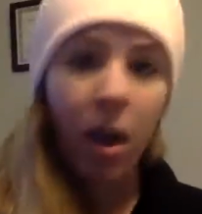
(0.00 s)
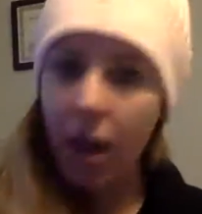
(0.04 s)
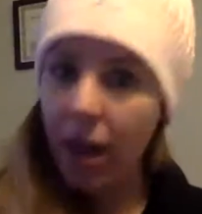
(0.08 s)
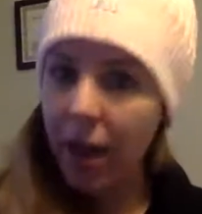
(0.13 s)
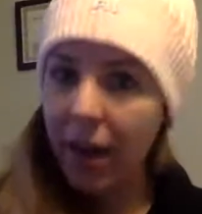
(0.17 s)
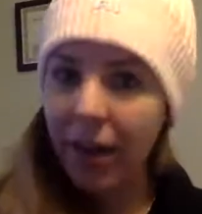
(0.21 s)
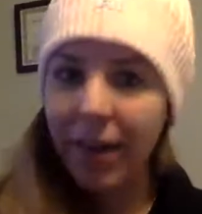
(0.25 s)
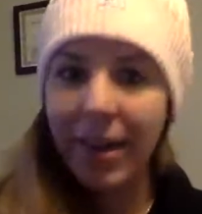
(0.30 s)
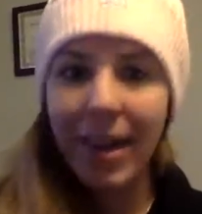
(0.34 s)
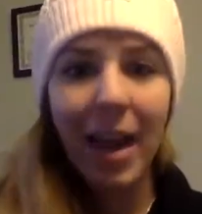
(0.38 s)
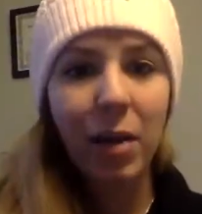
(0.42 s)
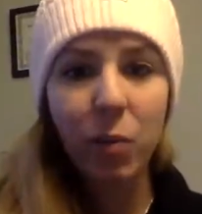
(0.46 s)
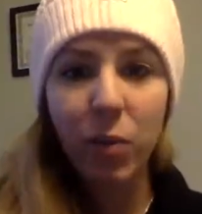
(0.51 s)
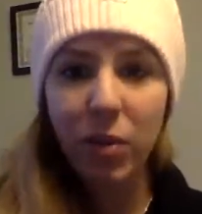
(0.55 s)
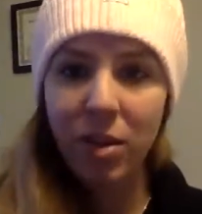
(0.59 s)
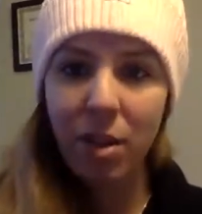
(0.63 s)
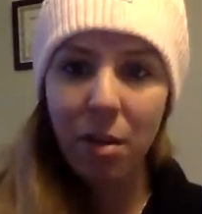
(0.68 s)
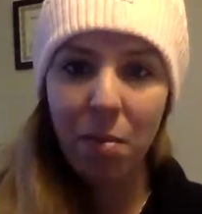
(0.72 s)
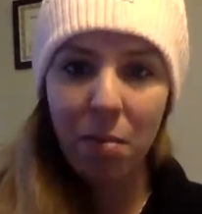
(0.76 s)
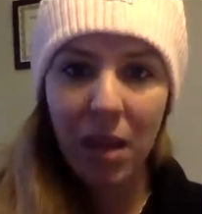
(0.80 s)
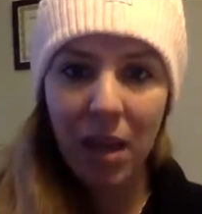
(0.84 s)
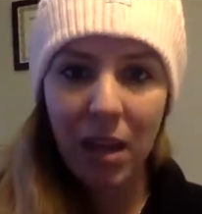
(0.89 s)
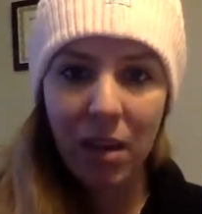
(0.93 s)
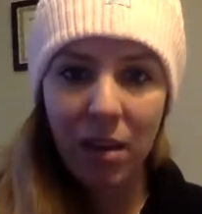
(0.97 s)
Again, with the
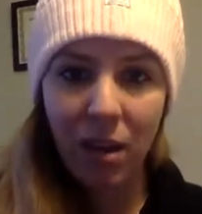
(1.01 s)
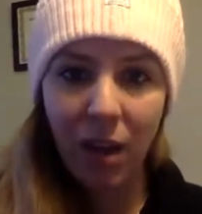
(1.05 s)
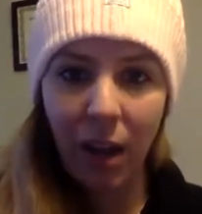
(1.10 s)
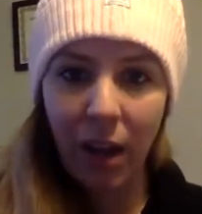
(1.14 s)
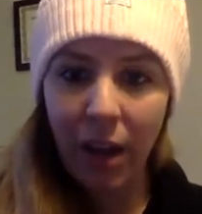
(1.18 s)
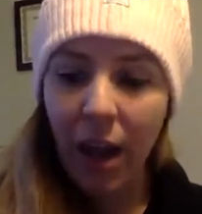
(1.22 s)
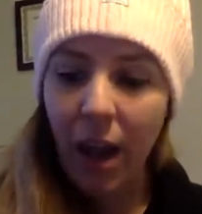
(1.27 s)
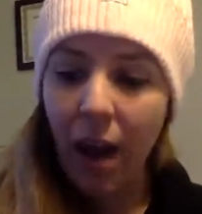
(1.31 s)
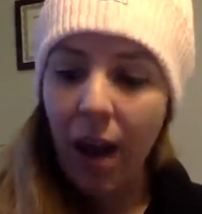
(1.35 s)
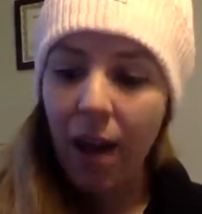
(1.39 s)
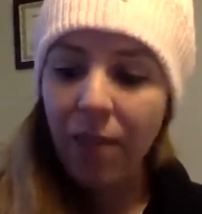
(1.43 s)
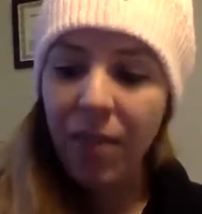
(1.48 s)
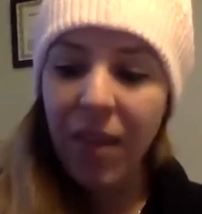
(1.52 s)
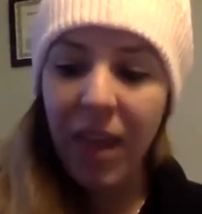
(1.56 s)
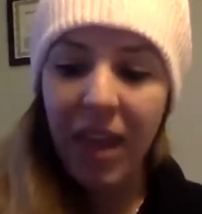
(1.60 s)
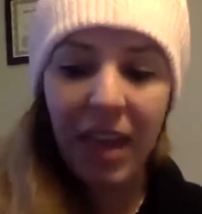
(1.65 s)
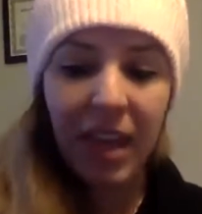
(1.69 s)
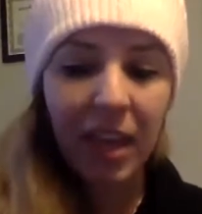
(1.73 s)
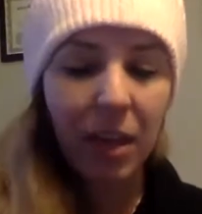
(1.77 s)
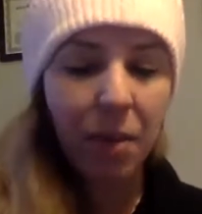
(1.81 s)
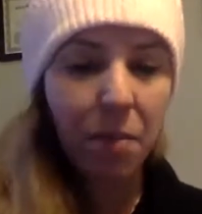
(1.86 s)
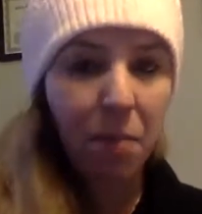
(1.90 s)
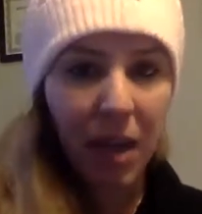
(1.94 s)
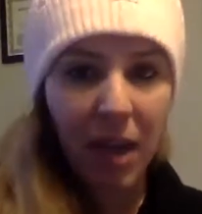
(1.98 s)
manding, they
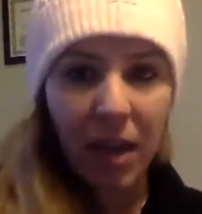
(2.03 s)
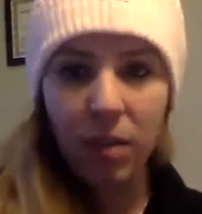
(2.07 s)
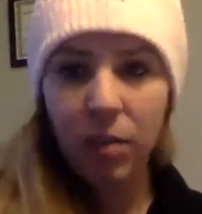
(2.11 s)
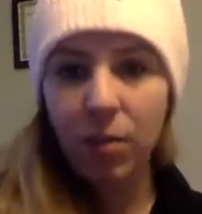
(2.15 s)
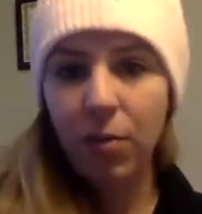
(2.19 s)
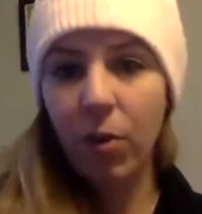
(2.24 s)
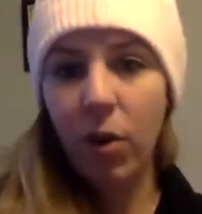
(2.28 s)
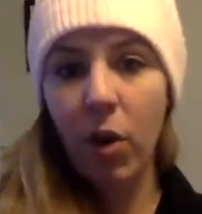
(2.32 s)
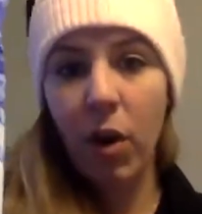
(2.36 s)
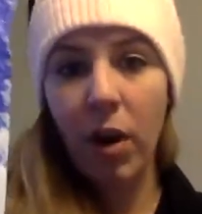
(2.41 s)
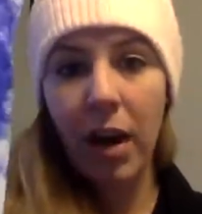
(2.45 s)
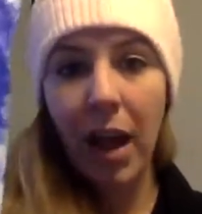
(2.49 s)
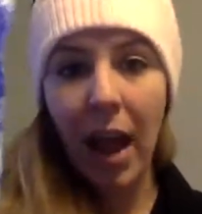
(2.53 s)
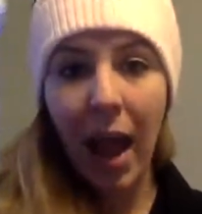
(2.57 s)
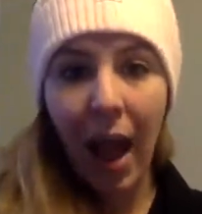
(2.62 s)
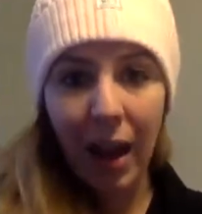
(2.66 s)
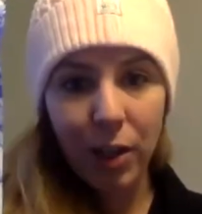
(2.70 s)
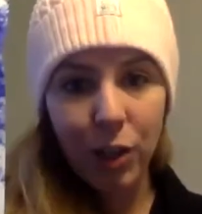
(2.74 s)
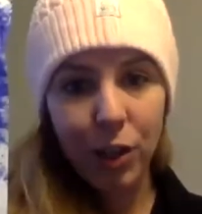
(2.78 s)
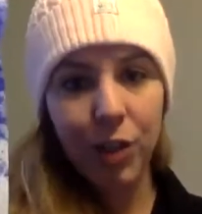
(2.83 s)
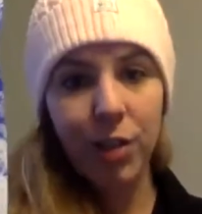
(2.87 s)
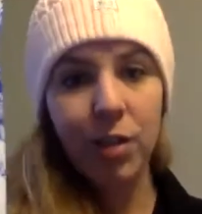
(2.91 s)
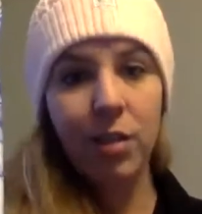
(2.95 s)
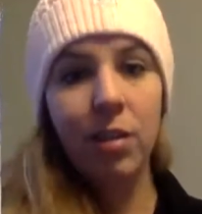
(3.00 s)
can mand for an
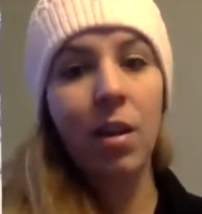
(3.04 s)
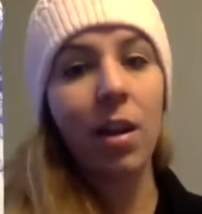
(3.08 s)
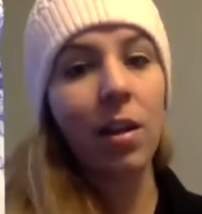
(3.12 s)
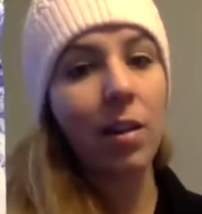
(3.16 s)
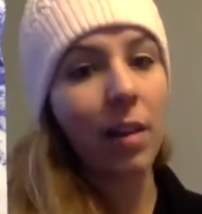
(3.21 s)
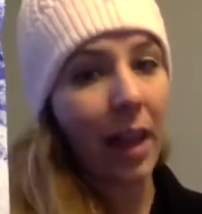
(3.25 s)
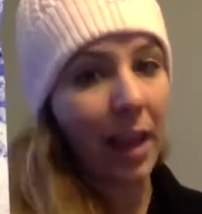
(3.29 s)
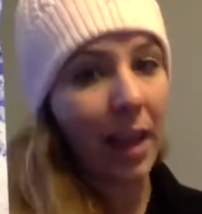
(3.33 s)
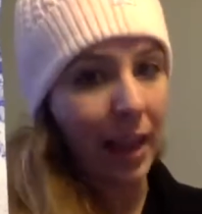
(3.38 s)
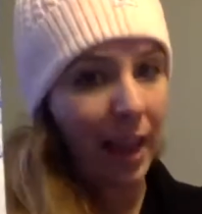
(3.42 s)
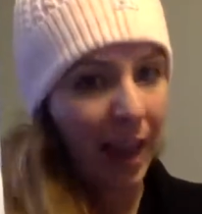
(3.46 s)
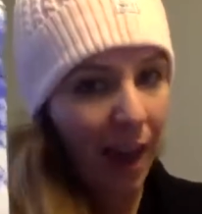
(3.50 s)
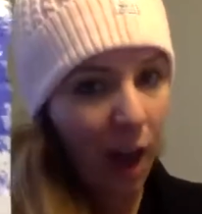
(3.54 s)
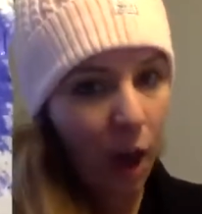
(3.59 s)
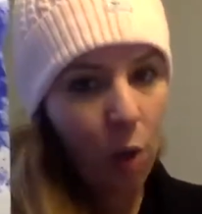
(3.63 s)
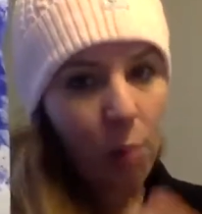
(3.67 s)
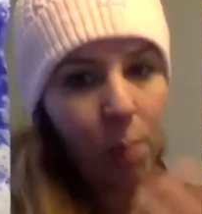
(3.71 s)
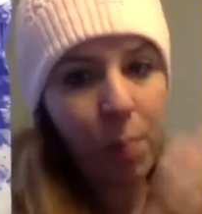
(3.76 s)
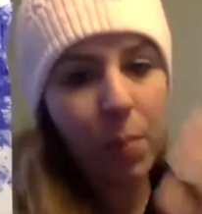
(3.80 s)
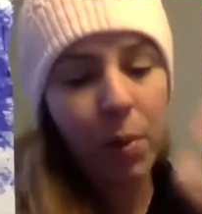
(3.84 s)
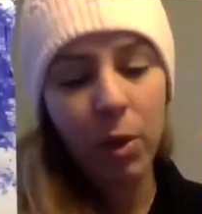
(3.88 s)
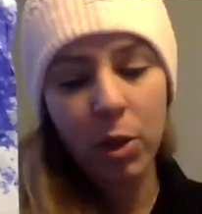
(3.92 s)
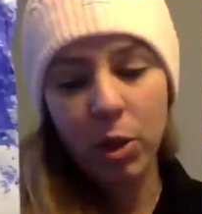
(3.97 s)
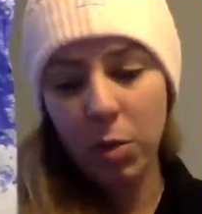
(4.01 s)
action like help
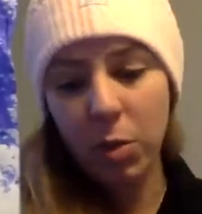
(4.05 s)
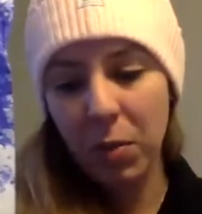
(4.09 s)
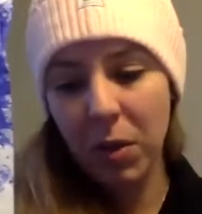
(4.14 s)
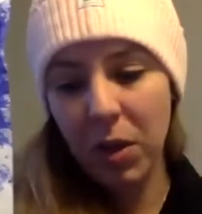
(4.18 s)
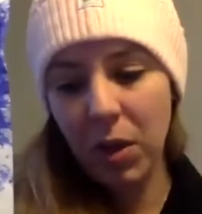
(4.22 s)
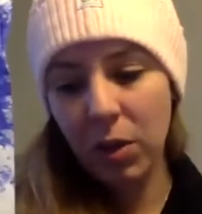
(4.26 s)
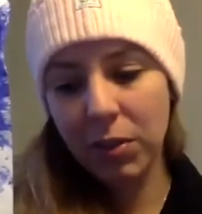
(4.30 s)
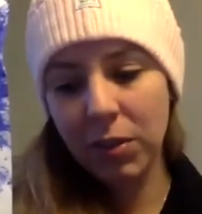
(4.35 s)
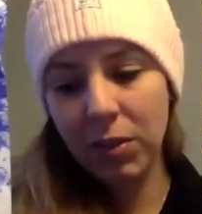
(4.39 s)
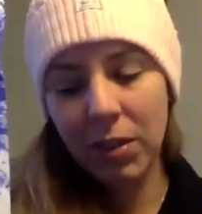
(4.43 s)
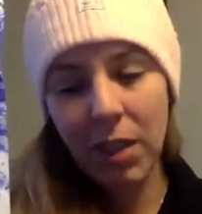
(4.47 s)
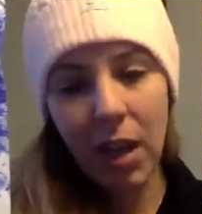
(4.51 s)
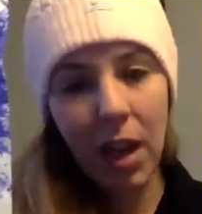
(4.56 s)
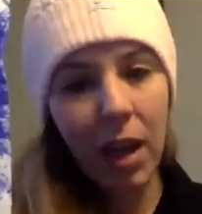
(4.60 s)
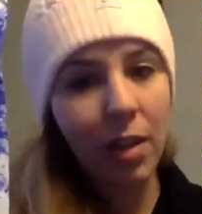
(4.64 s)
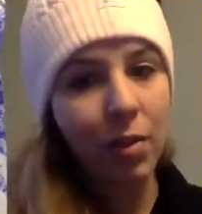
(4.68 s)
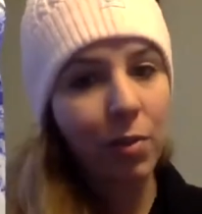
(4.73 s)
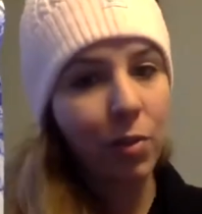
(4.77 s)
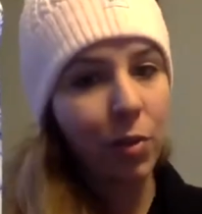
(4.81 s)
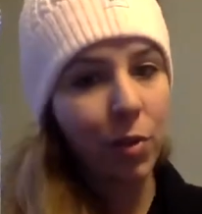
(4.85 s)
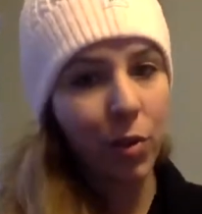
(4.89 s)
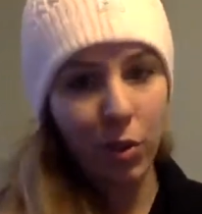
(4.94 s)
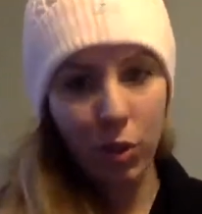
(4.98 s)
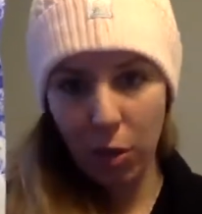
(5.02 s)
or to be all done
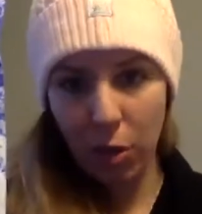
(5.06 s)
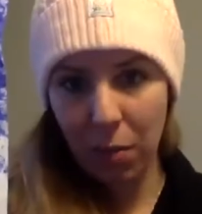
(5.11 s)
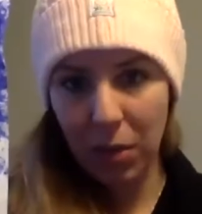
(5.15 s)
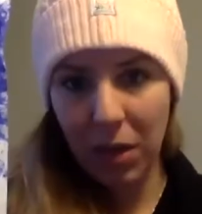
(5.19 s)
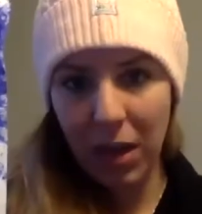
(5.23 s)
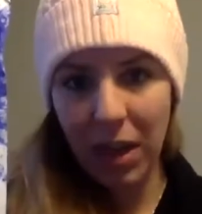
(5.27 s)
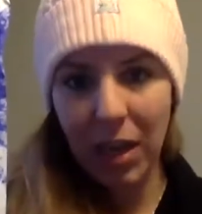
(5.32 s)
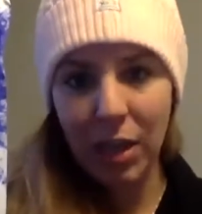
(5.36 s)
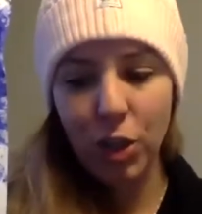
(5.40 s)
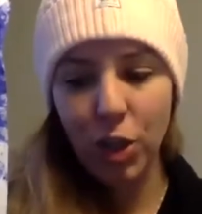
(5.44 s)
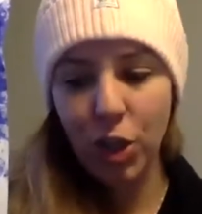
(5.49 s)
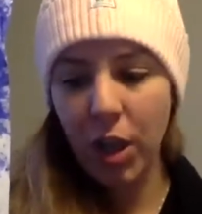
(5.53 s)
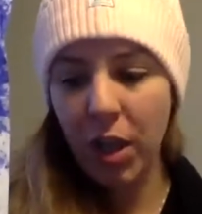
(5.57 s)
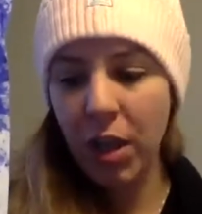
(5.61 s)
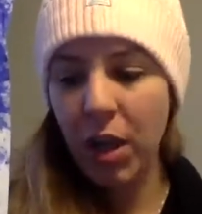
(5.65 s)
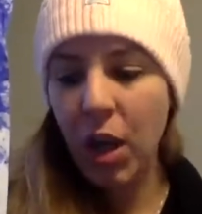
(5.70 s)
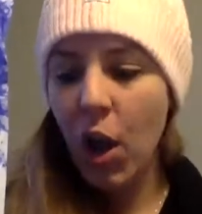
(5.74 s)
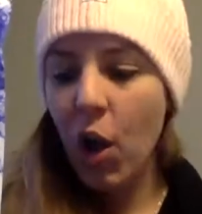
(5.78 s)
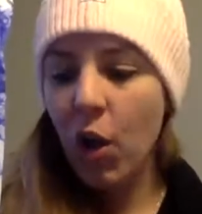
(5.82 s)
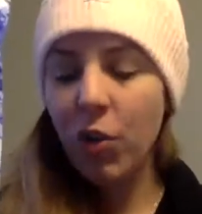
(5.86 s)
for the termination.